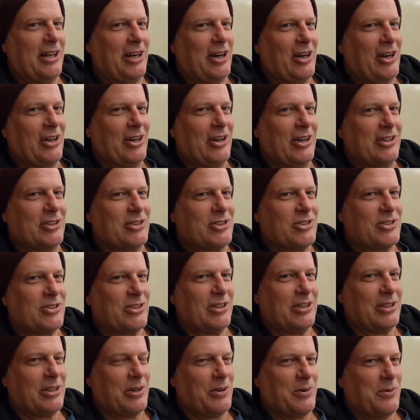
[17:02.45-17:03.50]
Air.
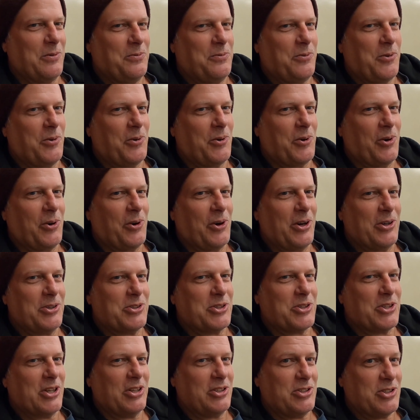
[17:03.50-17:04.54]
It's, you know, 4-door.
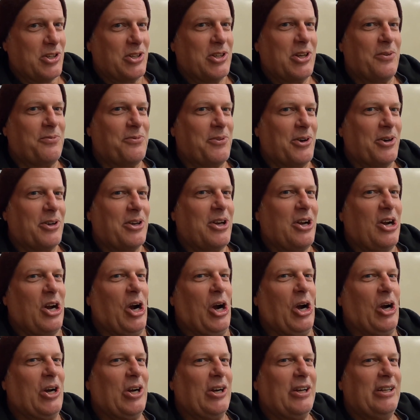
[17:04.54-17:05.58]
It's a different
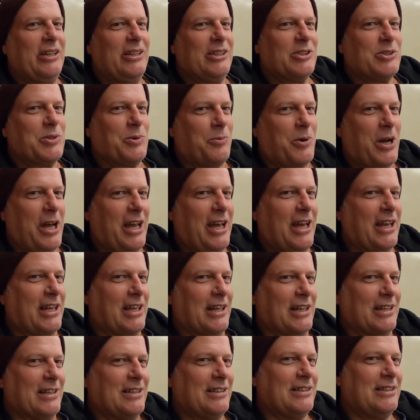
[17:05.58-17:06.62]
car. It's a
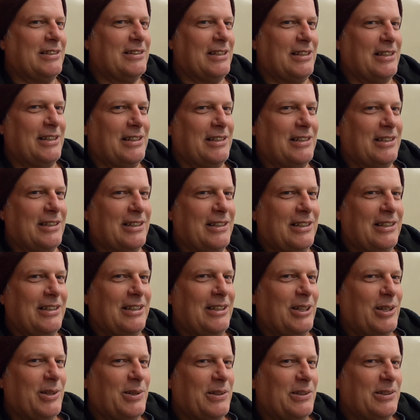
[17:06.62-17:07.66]
wagon. And
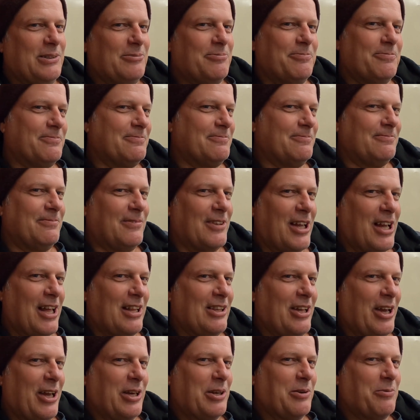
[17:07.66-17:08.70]
I
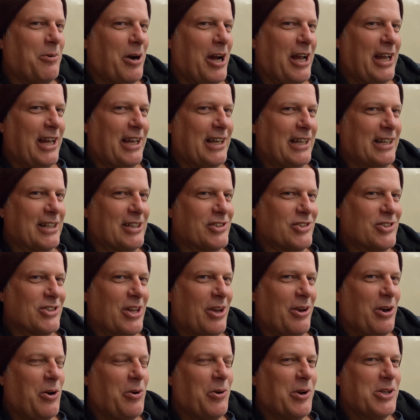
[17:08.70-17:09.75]
like wagons.
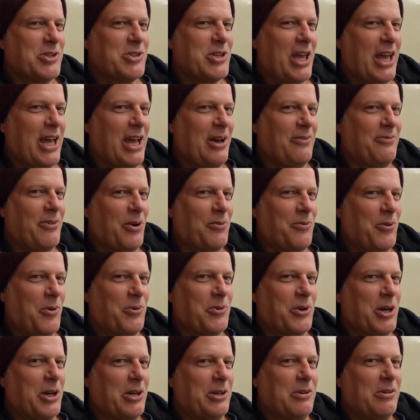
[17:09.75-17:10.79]
I always have. I've
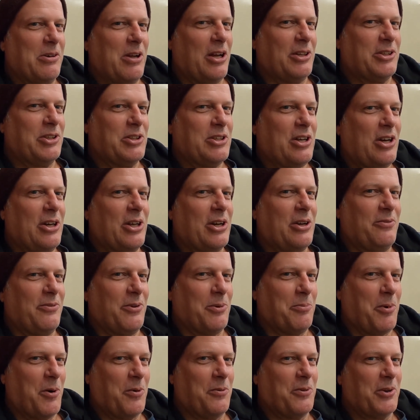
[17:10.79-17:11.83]
owned a ton of
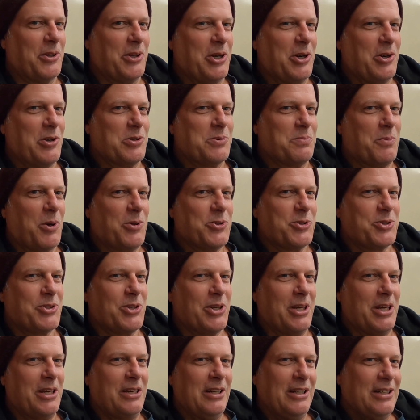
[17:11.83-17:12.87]
them over the years,
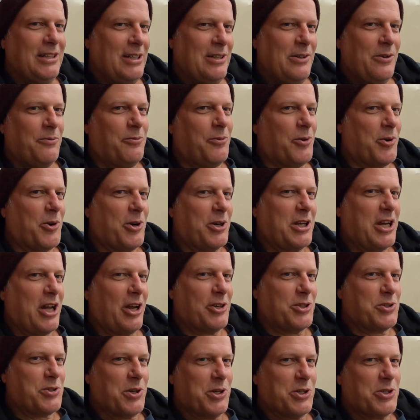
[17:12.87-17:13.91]
mostly Ford
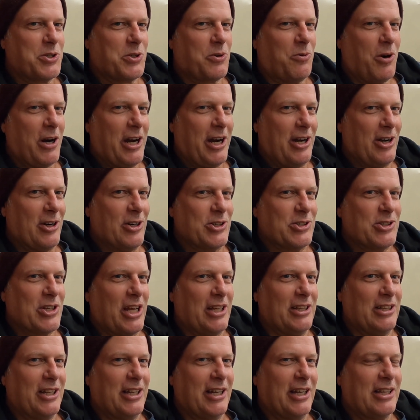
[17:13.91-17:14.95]
Country Squires. I
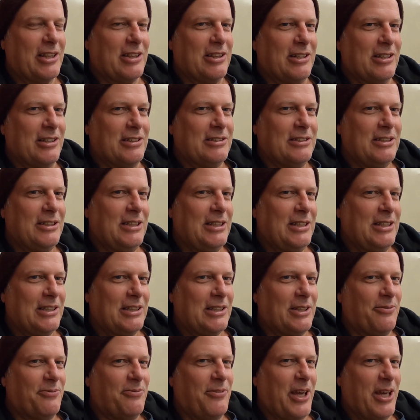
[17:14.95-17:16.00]
like the
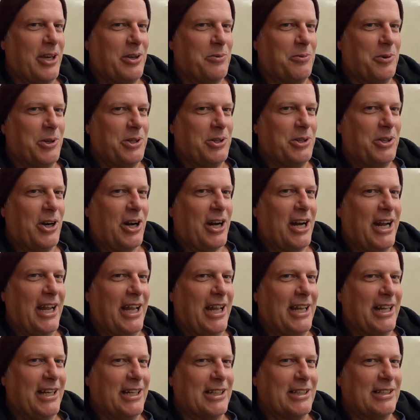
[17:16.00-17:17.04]
fake wood
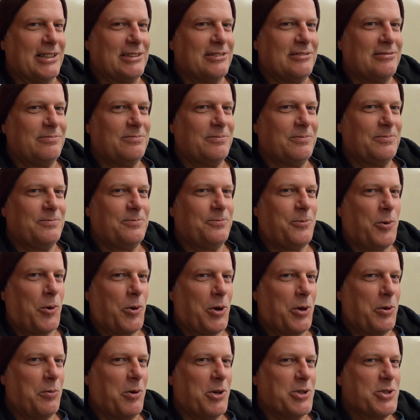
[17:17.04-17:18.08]
grain, and
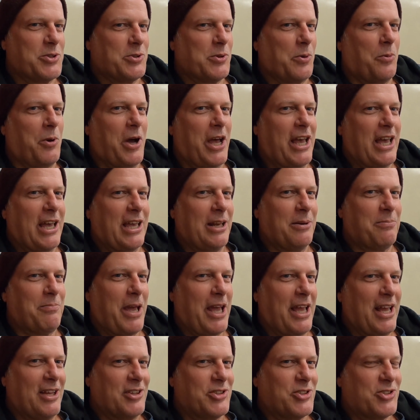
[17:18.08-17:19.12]
Ford was a wagon
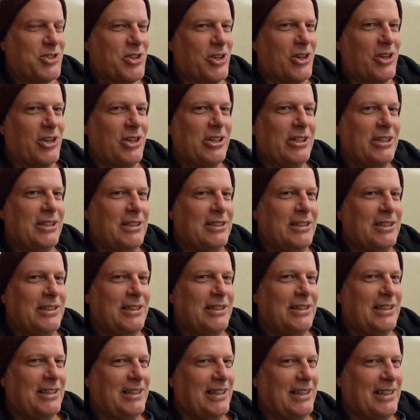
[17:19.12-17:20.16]
master
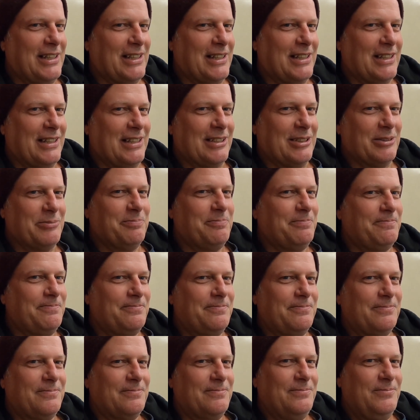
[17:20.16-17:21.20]
and,
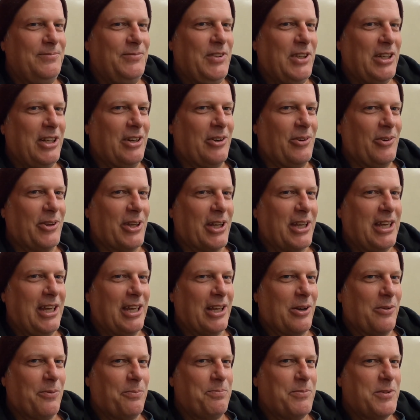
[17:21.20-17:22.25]
you know, the
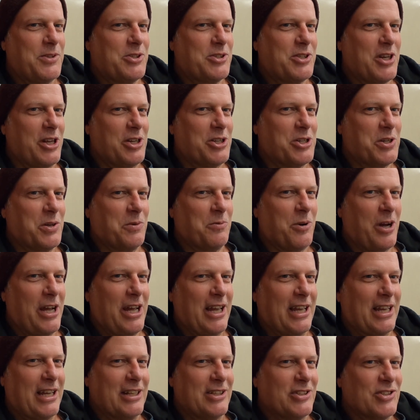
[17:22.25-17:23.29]
king of station
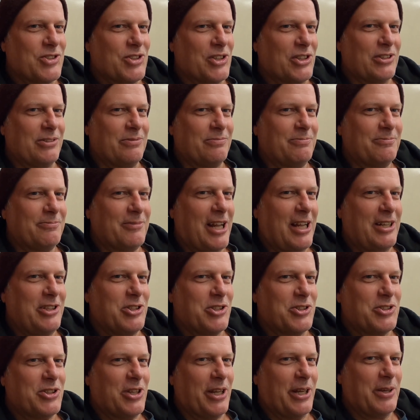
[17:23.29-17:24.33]
wagons, and I
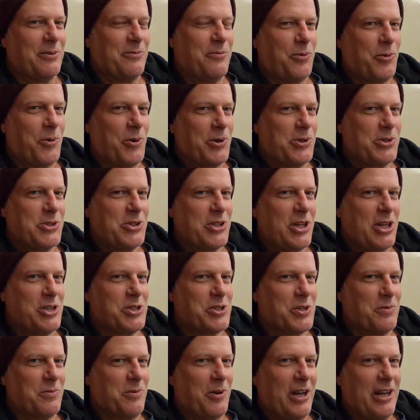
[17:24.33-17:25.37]
just like Ford
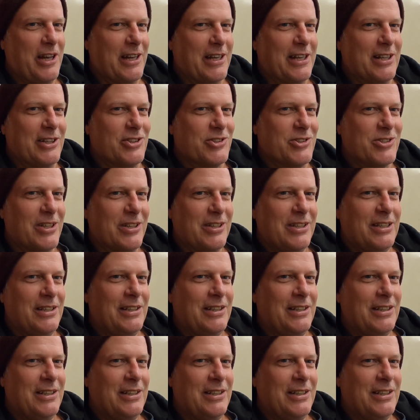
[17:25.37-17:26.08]
station wagons.